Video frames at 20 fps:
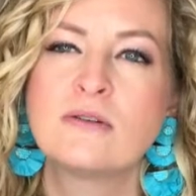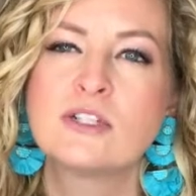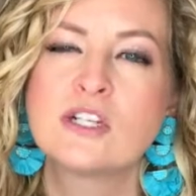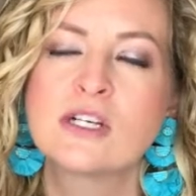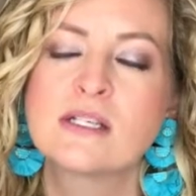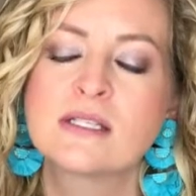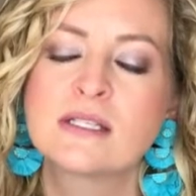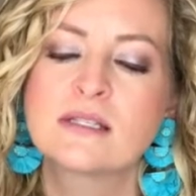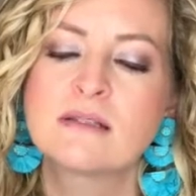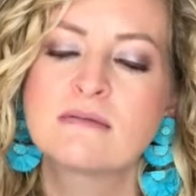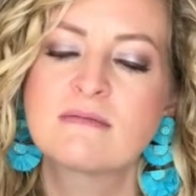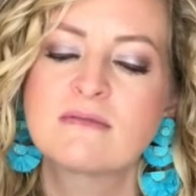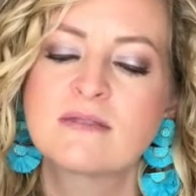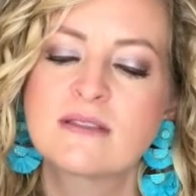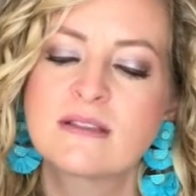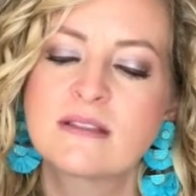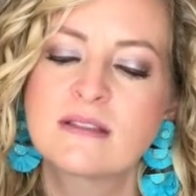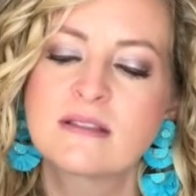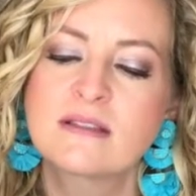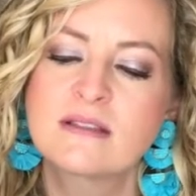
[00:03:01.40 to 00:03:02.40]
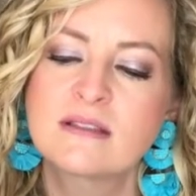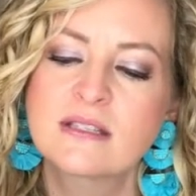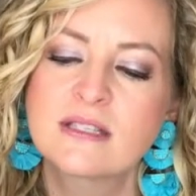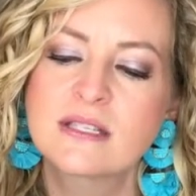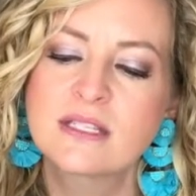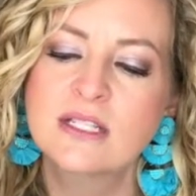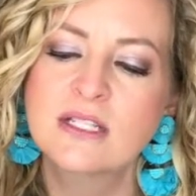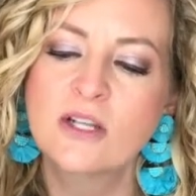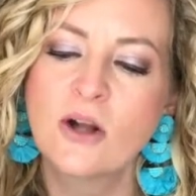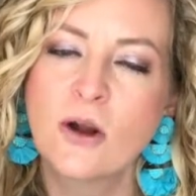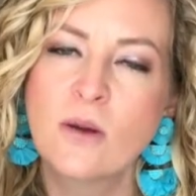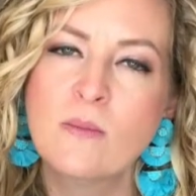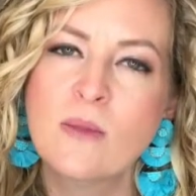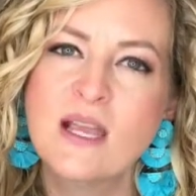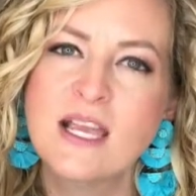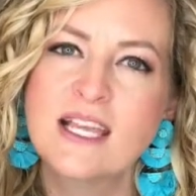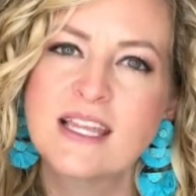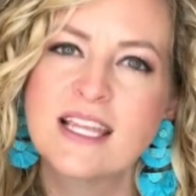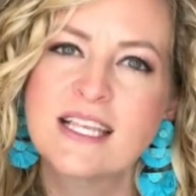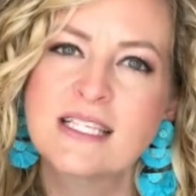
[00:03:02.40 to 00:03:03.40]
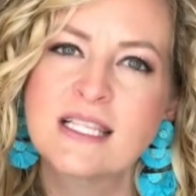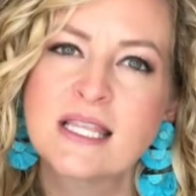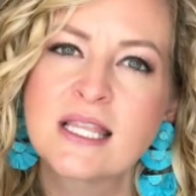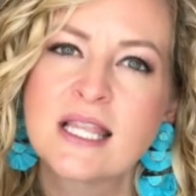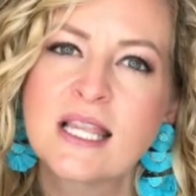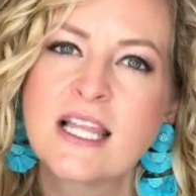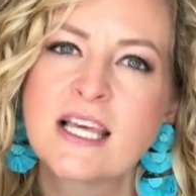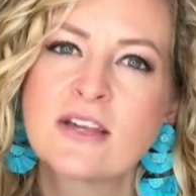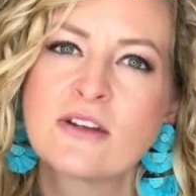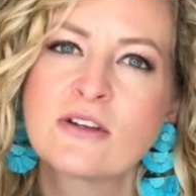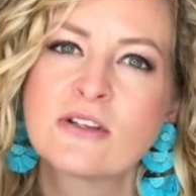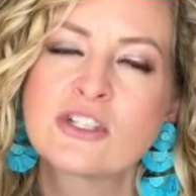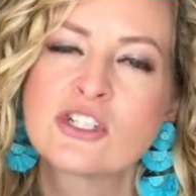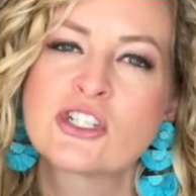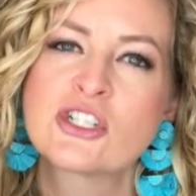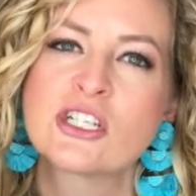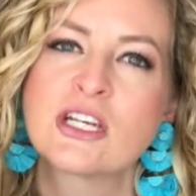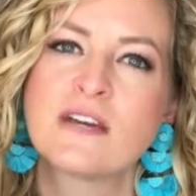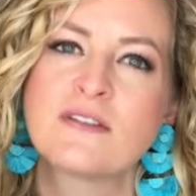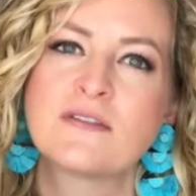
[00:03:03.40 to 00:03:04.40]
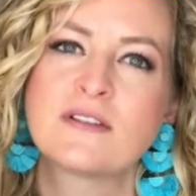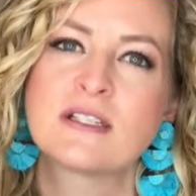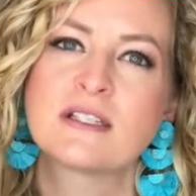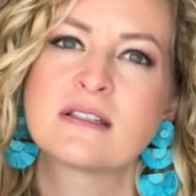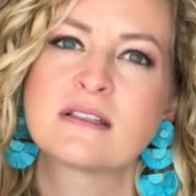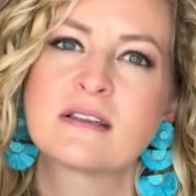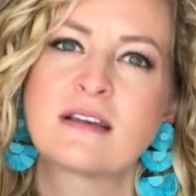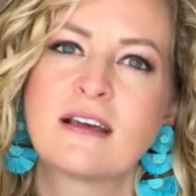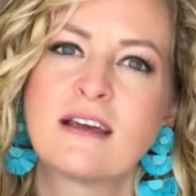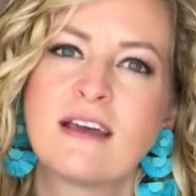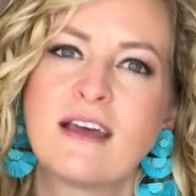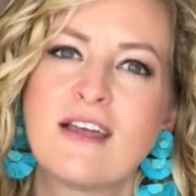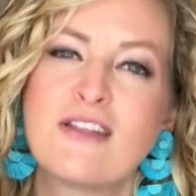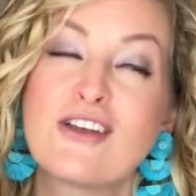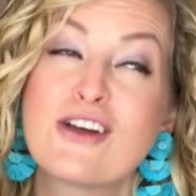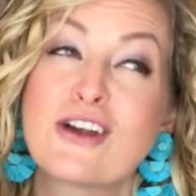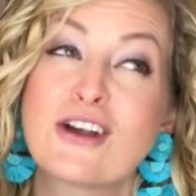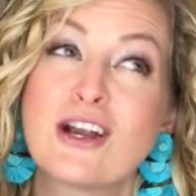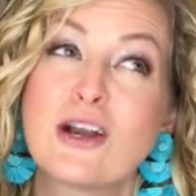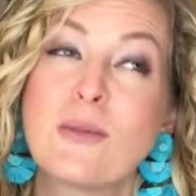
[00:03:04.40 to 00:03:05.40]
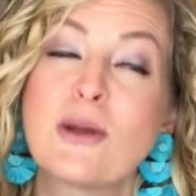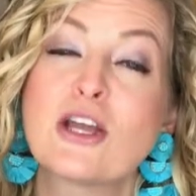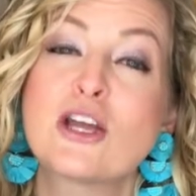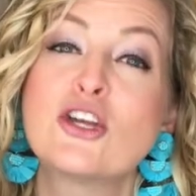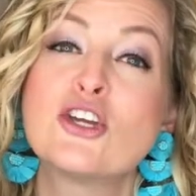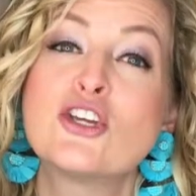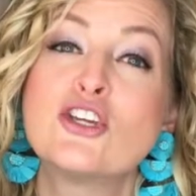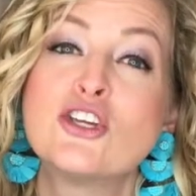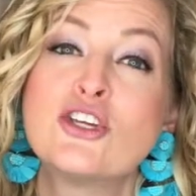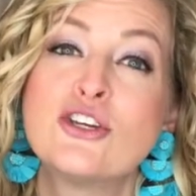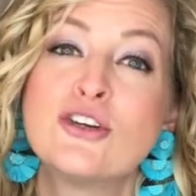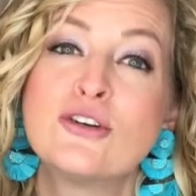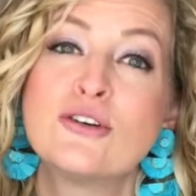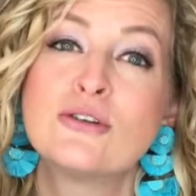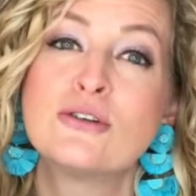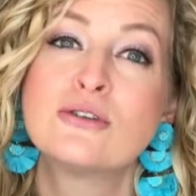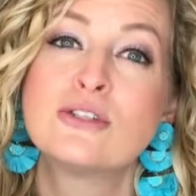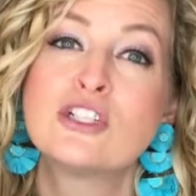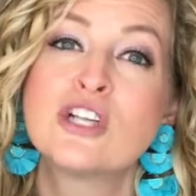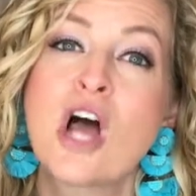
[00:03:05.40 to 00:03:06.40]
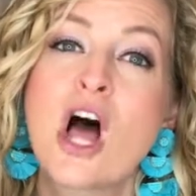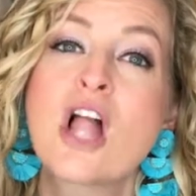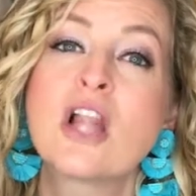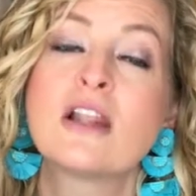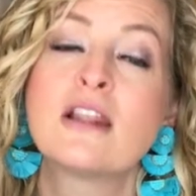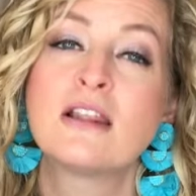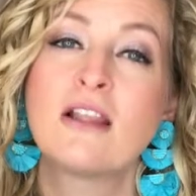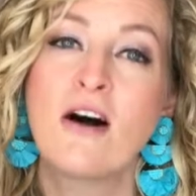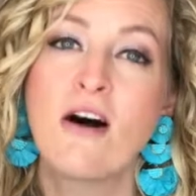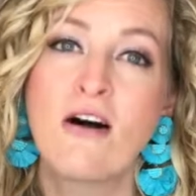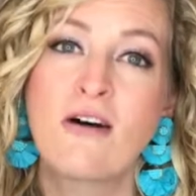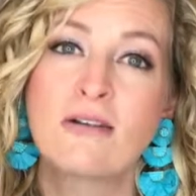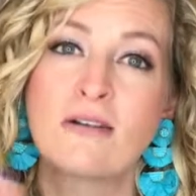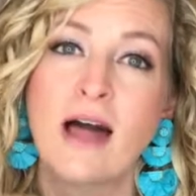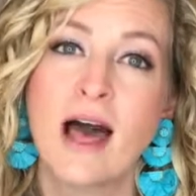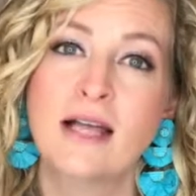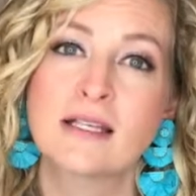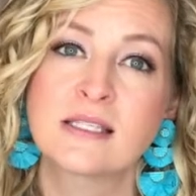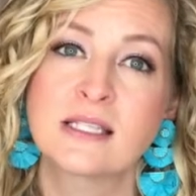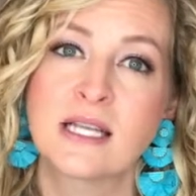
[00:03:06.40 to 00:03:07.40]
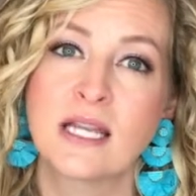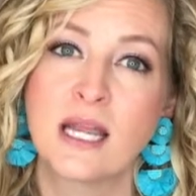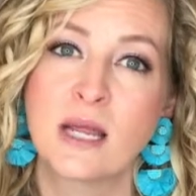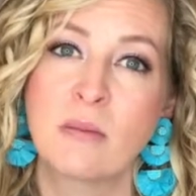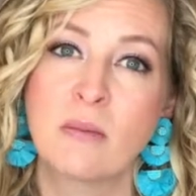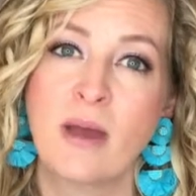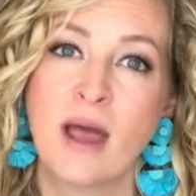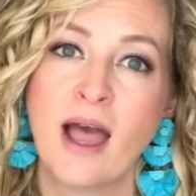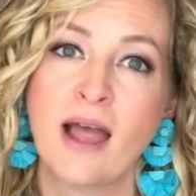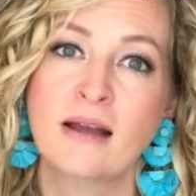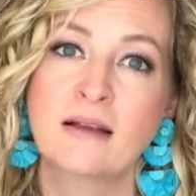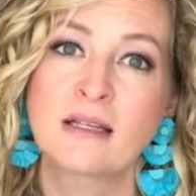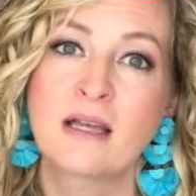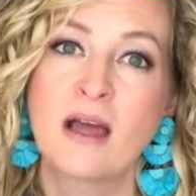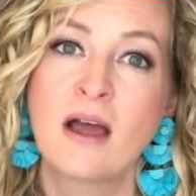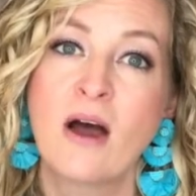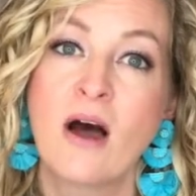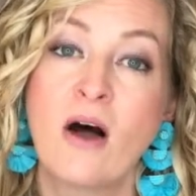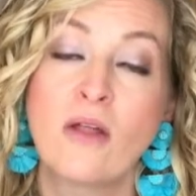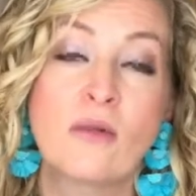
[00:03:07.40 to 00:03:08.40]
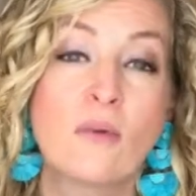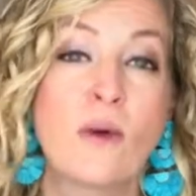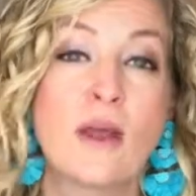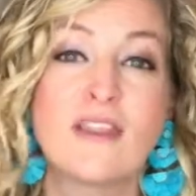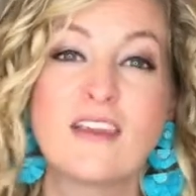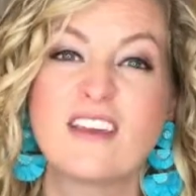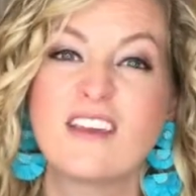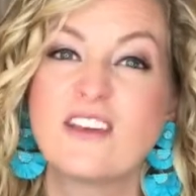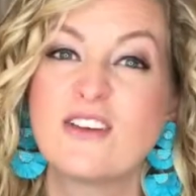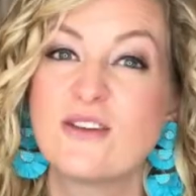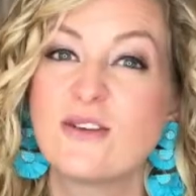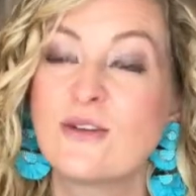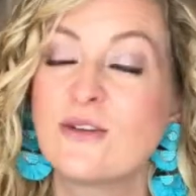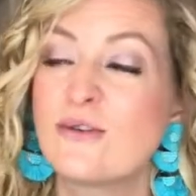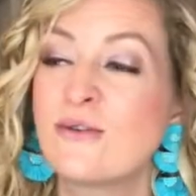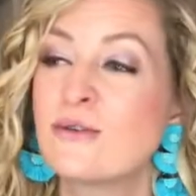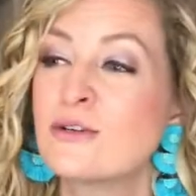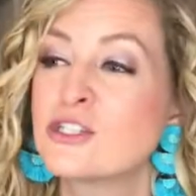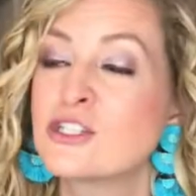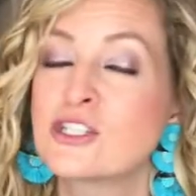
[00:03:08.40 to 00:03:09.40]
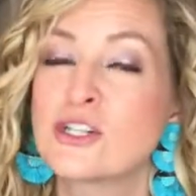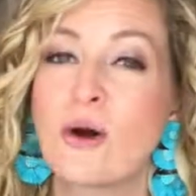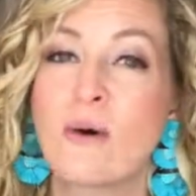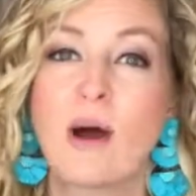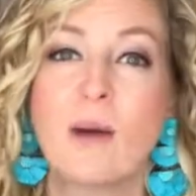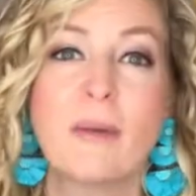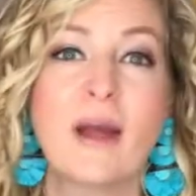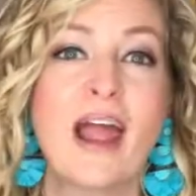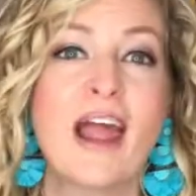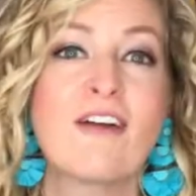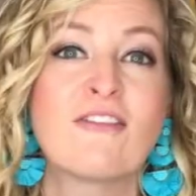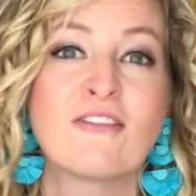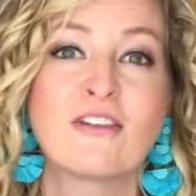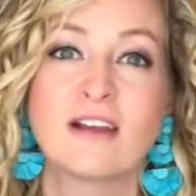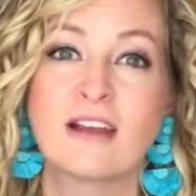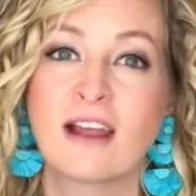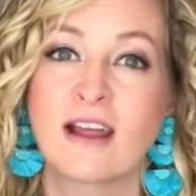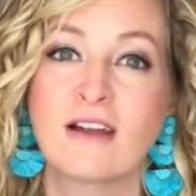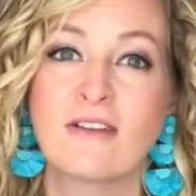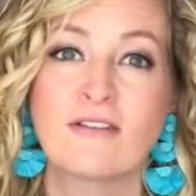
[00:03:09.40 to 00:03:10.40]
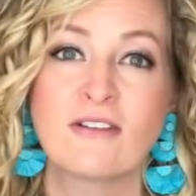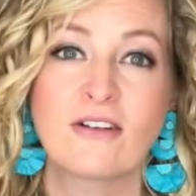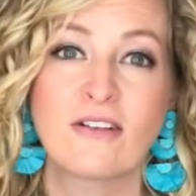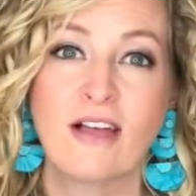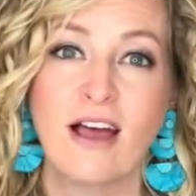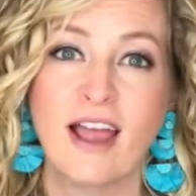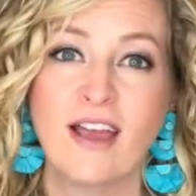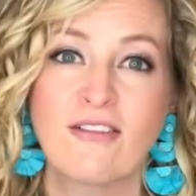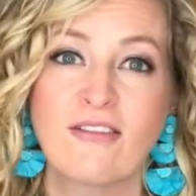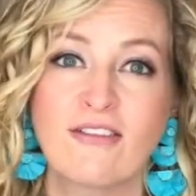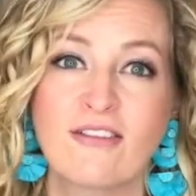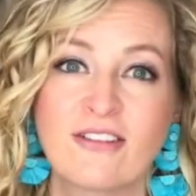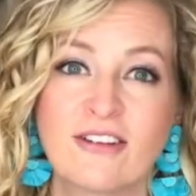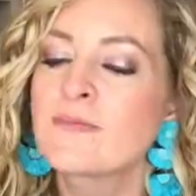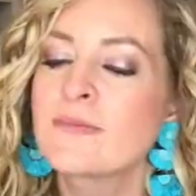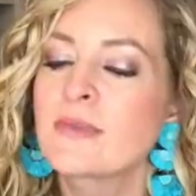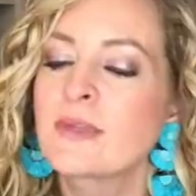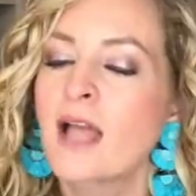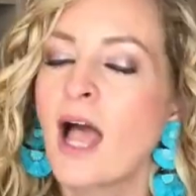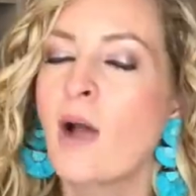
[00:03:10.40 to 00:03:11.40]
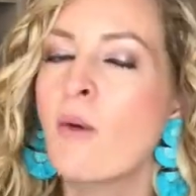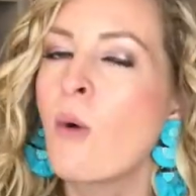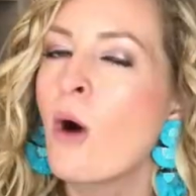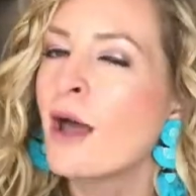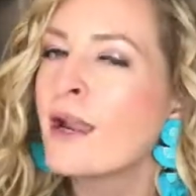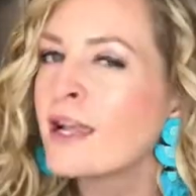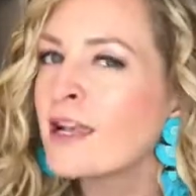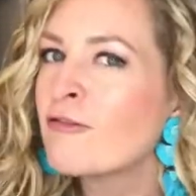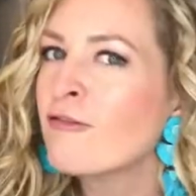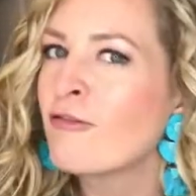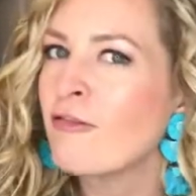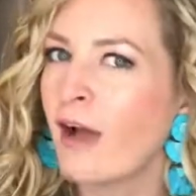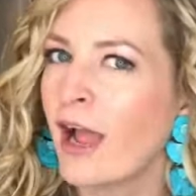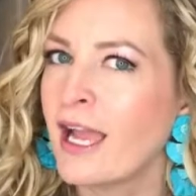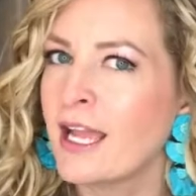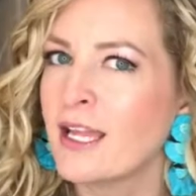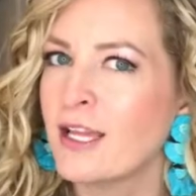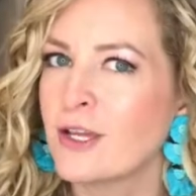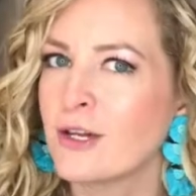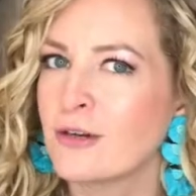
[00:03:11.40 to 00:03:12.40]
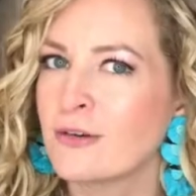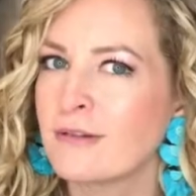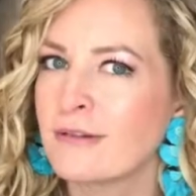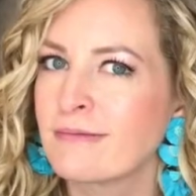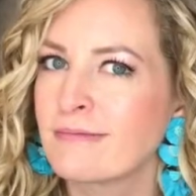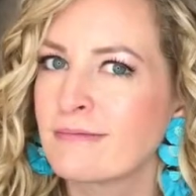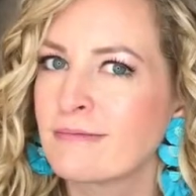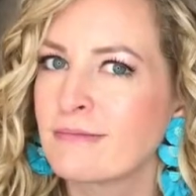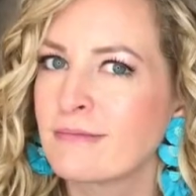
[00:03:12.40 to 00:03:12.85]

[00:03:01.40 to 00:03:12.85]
just start making these little shifts that are gonna make a huge, long-lasting impact on the way that you show up every day of your life. I wanna invite you